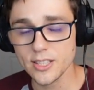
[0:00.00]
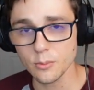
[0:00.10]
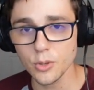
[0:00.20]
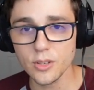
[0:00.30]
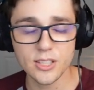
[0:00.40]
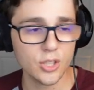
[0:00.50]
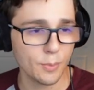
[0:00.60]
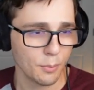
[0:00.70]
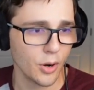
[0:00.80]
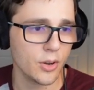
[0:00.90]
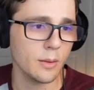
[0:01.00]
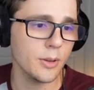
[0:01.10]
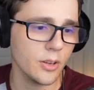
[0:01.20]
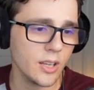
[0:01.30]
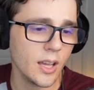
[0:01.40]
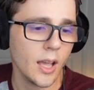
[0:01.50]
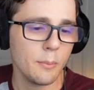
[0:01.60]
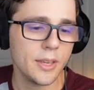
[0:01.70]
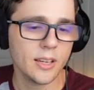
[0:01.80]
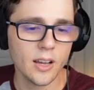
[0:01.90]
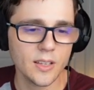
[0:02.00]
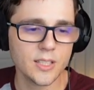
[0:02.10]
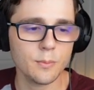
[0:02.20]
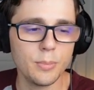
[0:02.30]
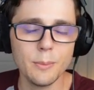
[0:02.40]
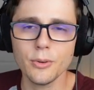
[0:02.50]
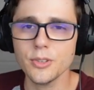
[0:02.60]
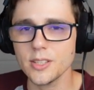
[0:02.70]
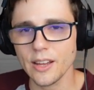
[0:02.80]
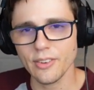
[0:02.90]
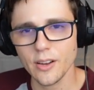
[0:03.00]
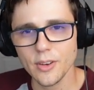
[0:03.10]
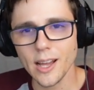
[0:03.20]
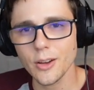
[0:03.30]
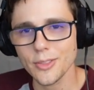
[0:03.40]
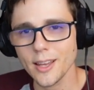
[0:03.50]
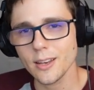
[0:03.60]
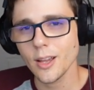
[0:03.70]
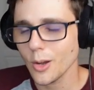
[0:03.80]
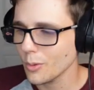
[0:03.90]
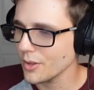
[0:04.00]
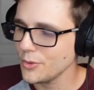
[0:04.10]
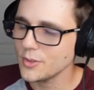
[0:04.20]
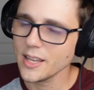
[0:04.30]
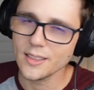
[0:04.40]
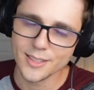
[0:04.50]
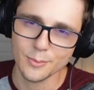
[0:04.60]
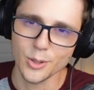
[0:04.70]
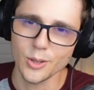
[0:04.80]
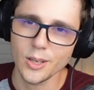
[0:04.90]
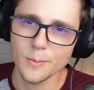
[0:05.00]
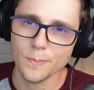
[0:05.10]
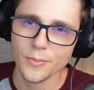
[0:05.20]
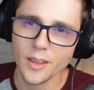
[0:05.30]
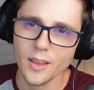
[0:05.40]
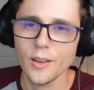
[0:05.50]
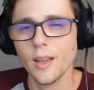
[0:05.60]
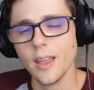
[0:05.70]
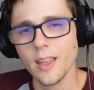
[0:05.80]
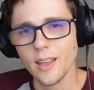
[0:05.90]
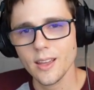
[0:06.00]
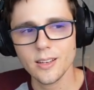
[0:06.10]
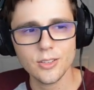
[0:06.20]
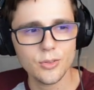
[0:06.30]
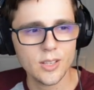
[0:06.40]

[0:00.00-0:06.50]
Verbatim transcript: so Moody's super broken ability because people have found out that, well, if you take this ability and you